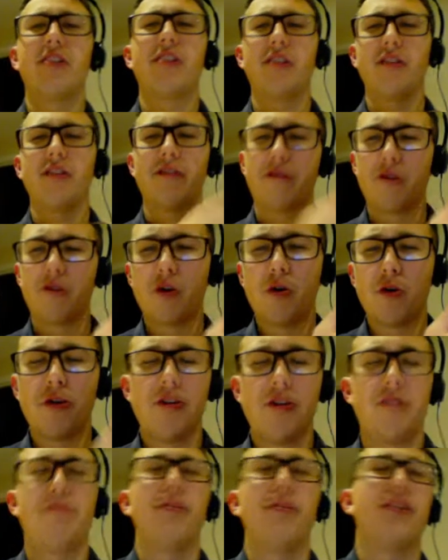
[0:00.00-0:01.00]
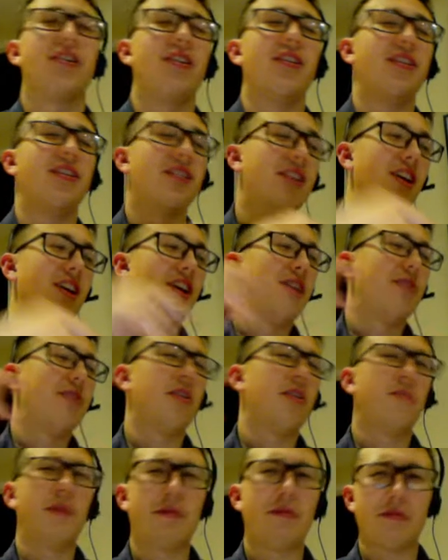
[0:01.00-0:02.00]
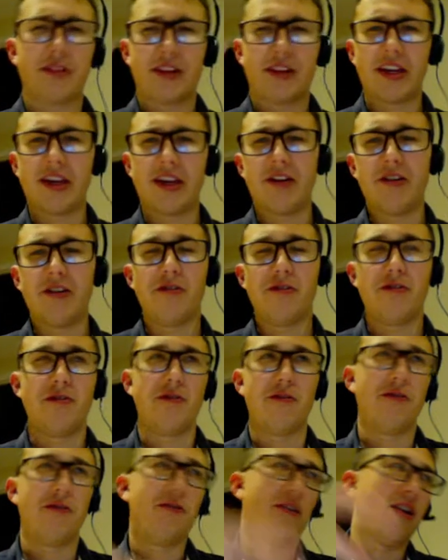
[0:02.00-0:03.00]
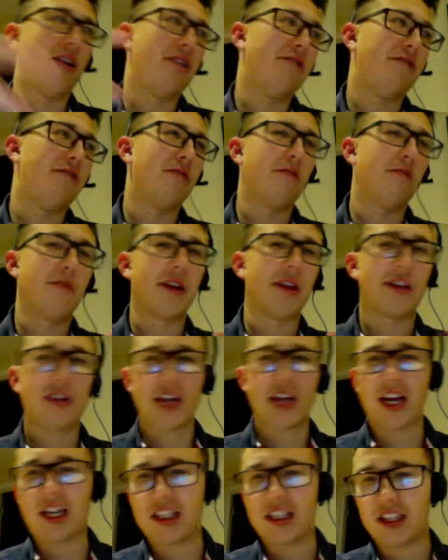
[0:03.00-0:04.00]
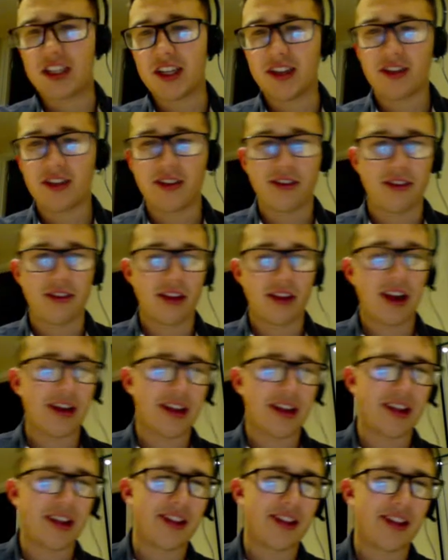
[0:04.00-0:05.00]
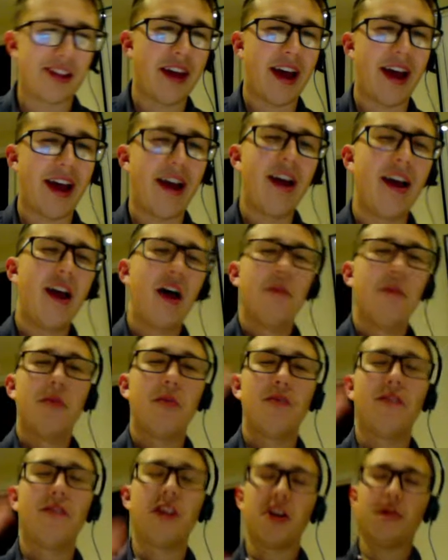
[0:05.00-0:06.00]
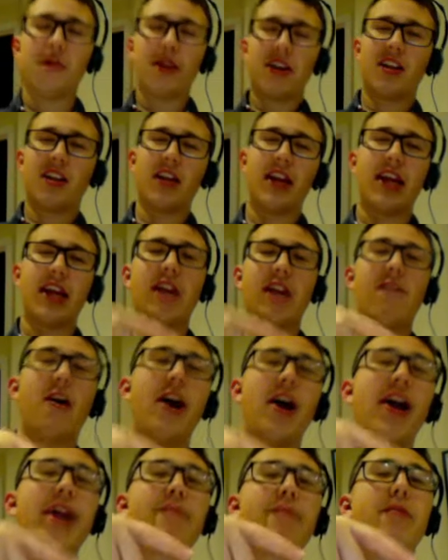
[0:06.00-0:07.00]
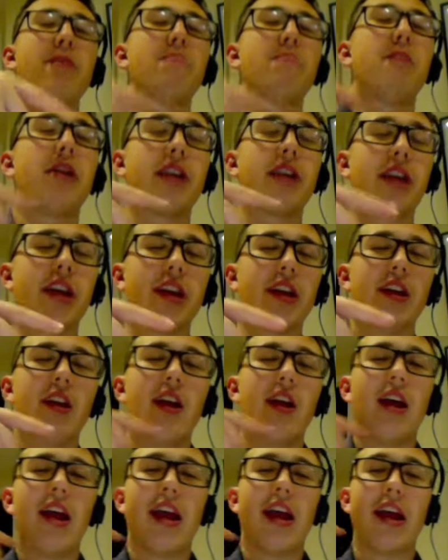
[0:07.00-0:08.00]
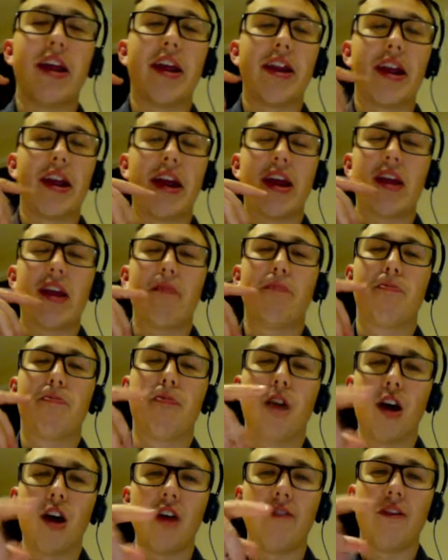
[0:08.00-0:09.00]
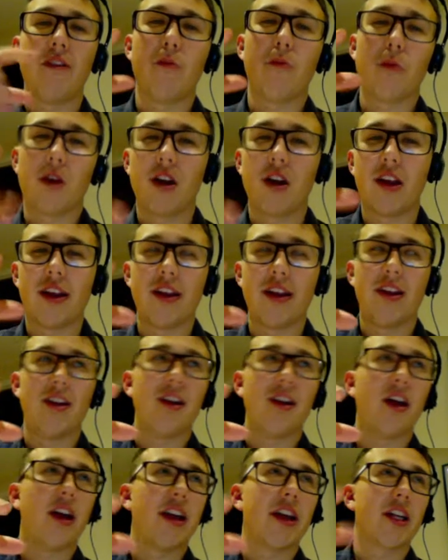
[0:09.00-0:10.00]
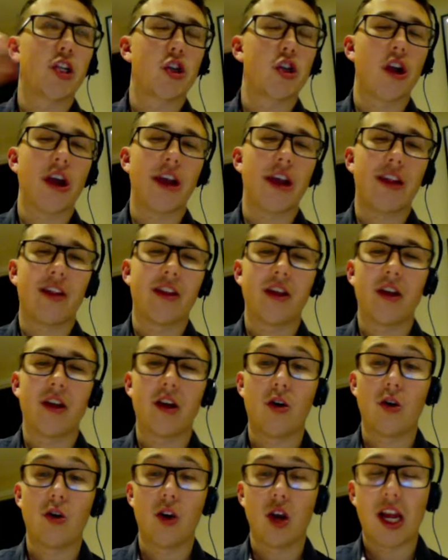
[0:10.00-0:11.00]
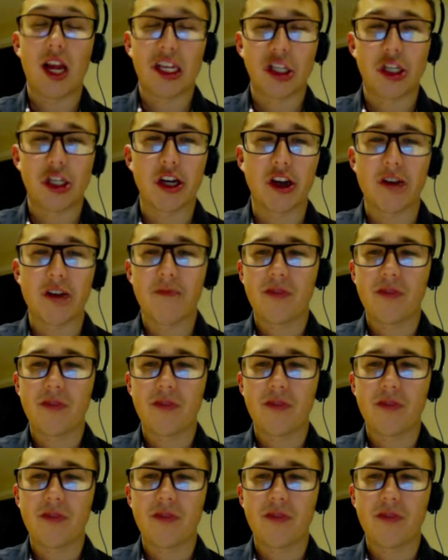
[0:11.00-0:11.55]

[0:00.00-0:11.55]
are frauds because people steal from exchanges and things like that. But fundamentally, if I had my money in a private wallet like Trezor or Ledger,